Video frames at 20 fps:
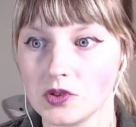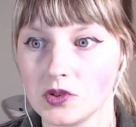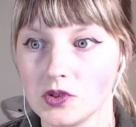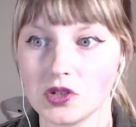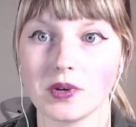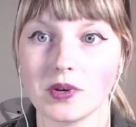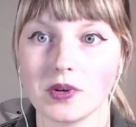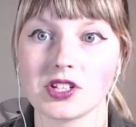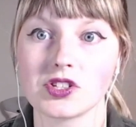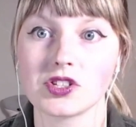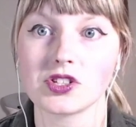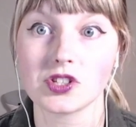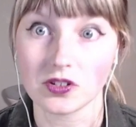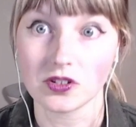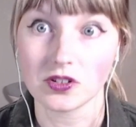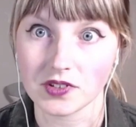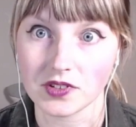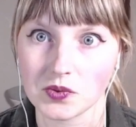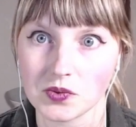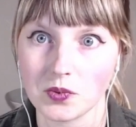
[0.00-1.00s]
doing
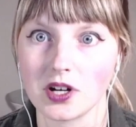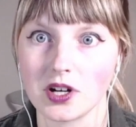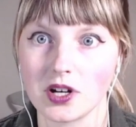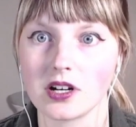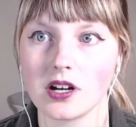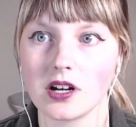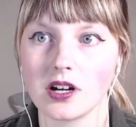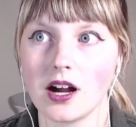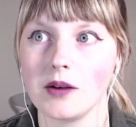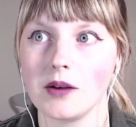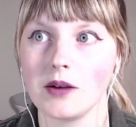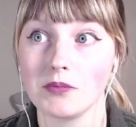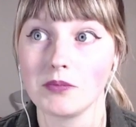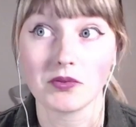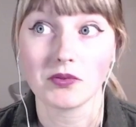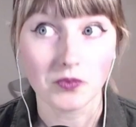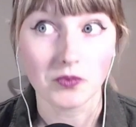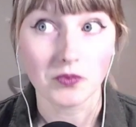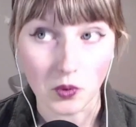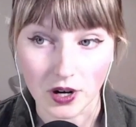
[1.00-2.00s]
service work
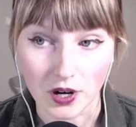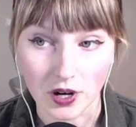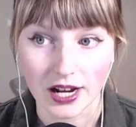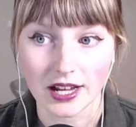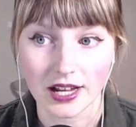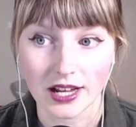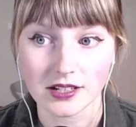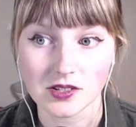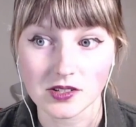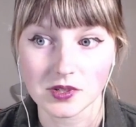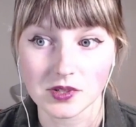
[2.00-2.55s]
beforehand.